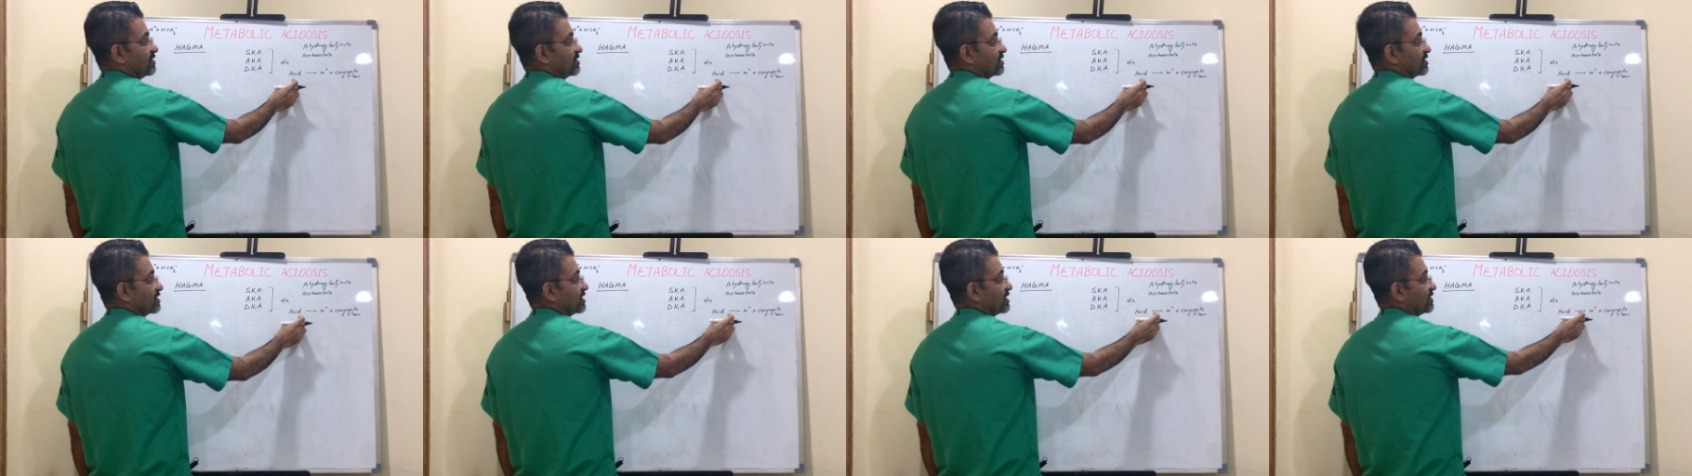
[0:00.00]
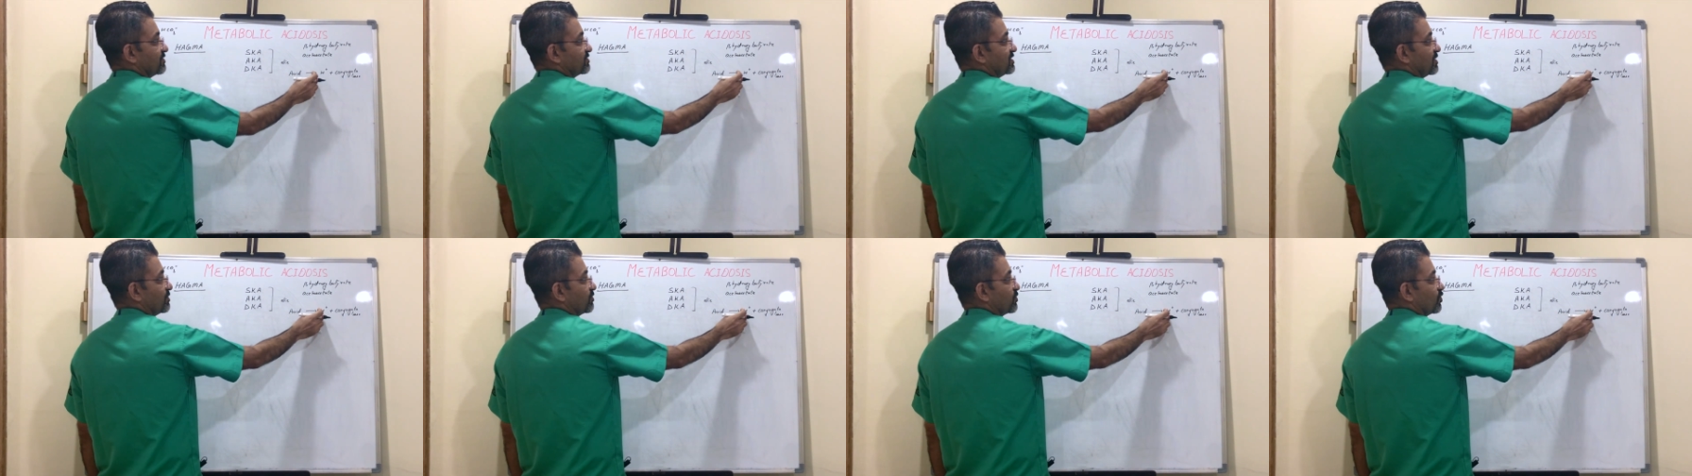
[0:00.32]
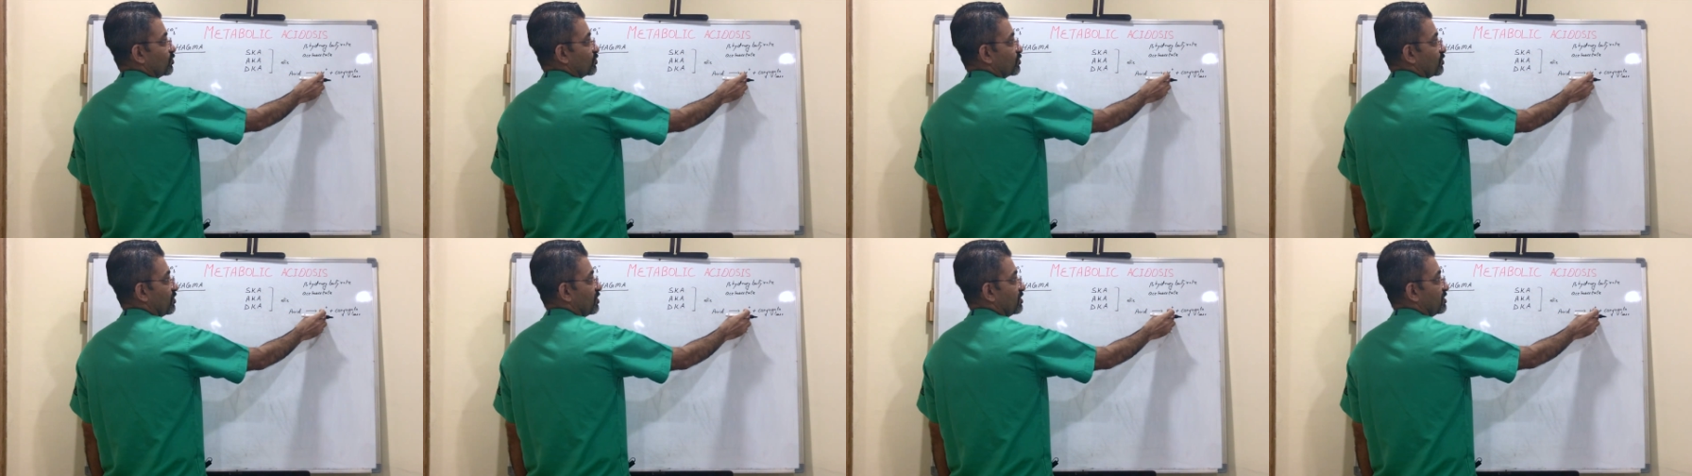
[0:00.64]
gives a
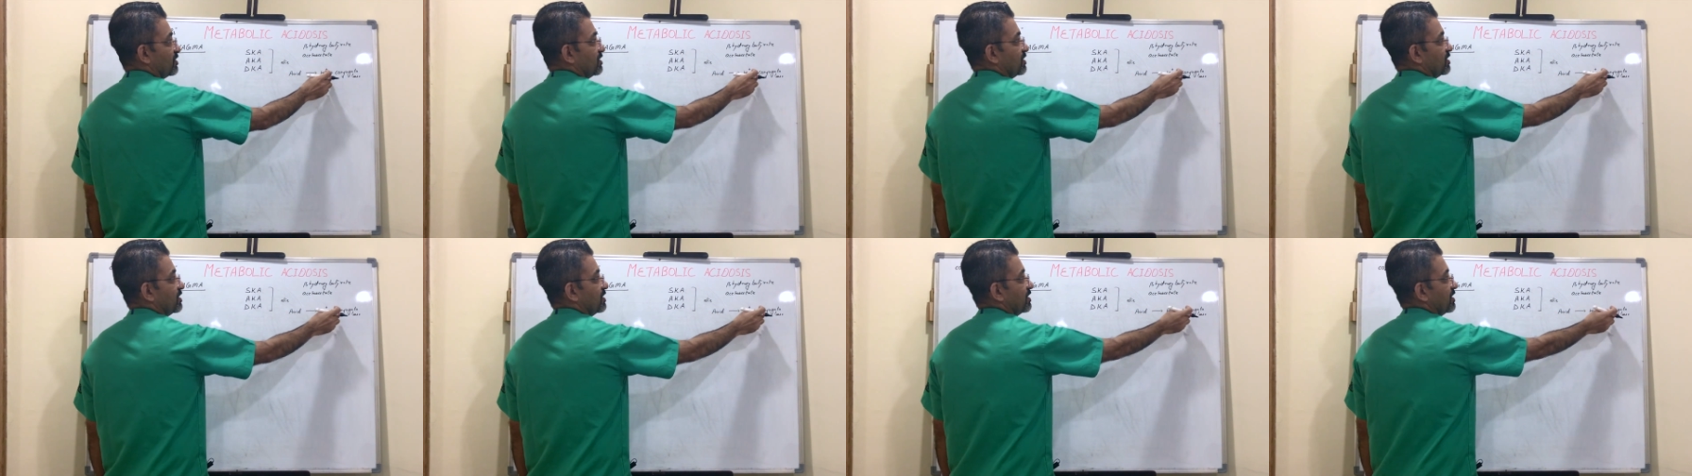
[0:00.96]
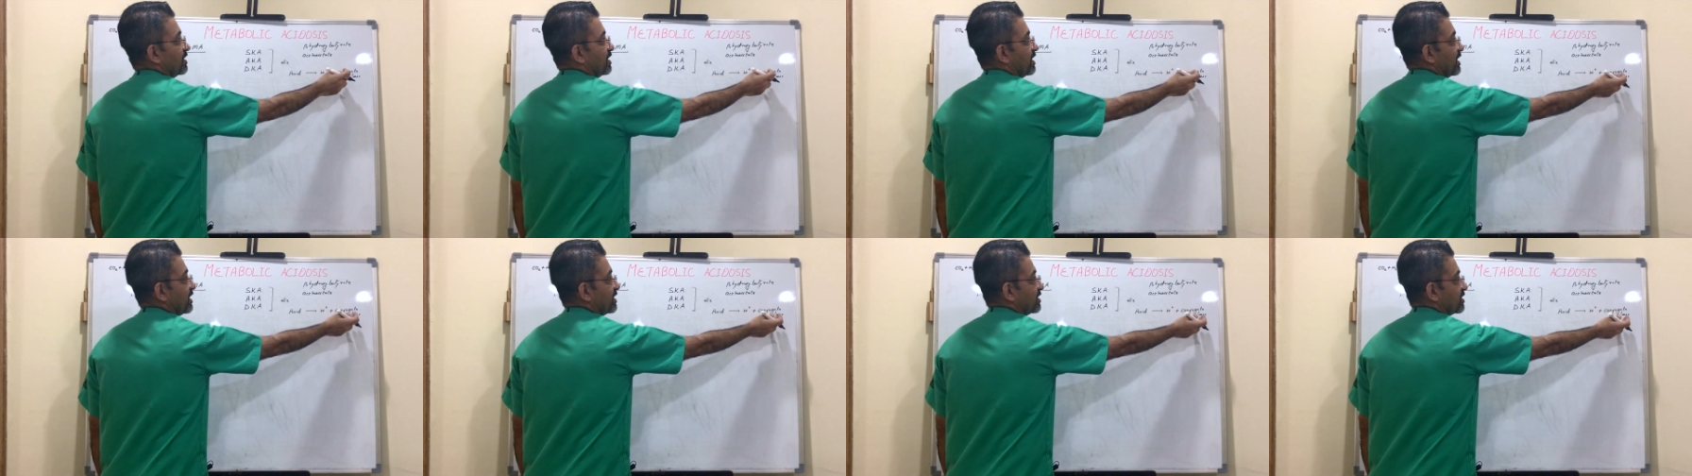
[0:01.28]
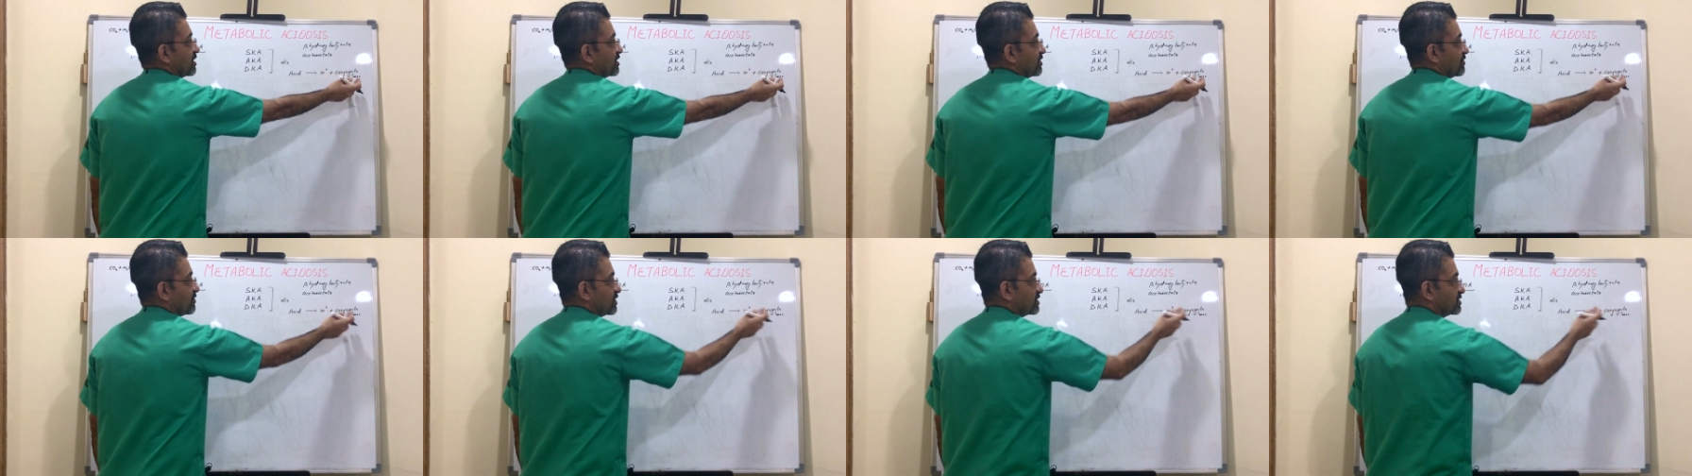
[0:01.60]
proton and
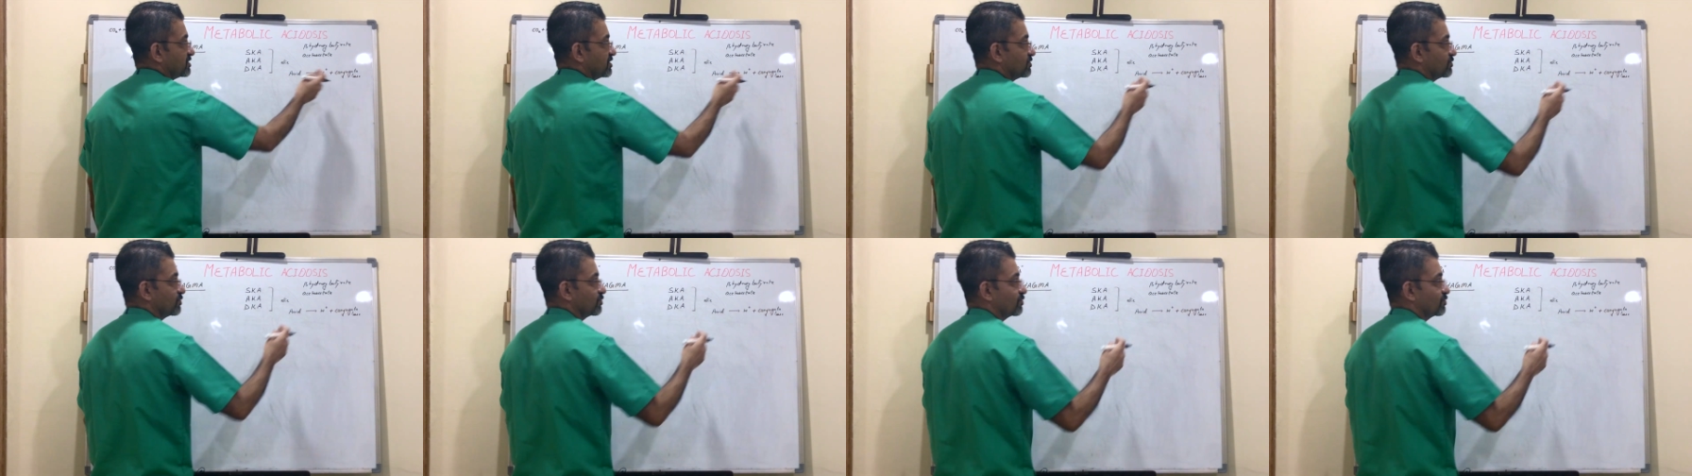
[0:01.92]
converts into